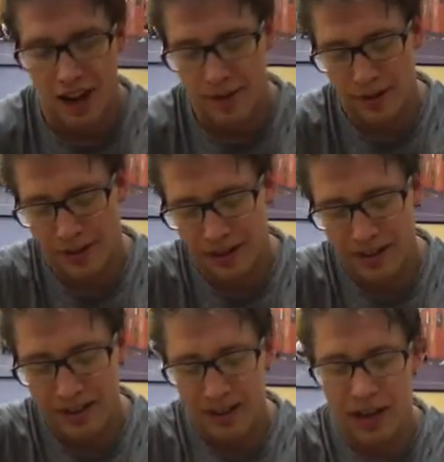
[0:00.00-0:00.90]
I mean, I
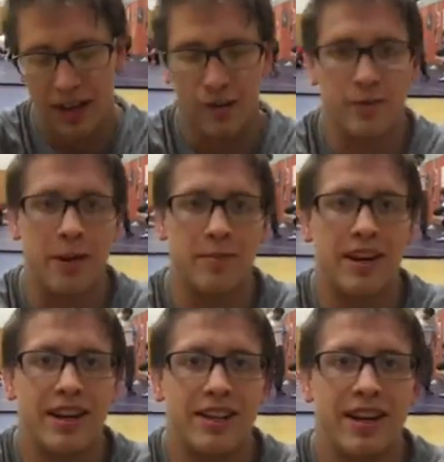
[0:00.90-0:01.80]
think with my
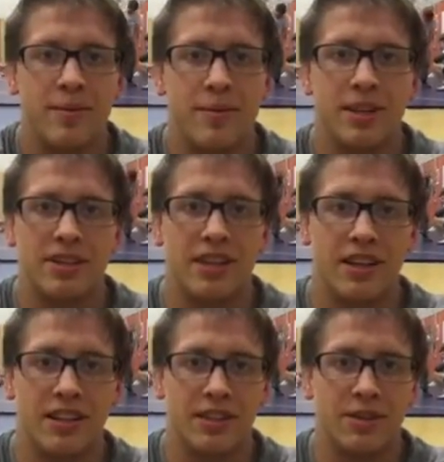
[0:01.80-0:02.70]
body type, it makes it a
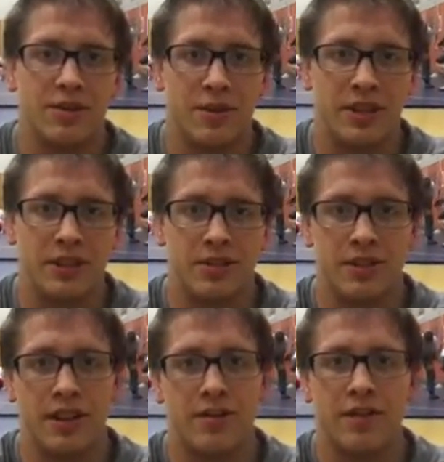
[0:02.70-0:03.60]
lot easier for me to just
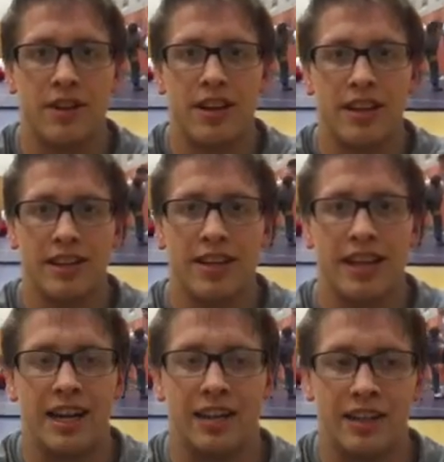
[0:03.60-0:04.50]
let it fly and
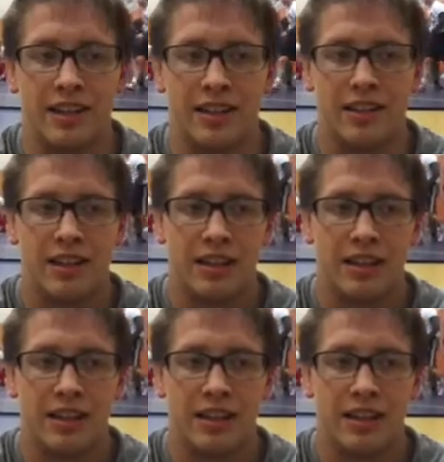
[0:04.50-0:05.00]
get out there.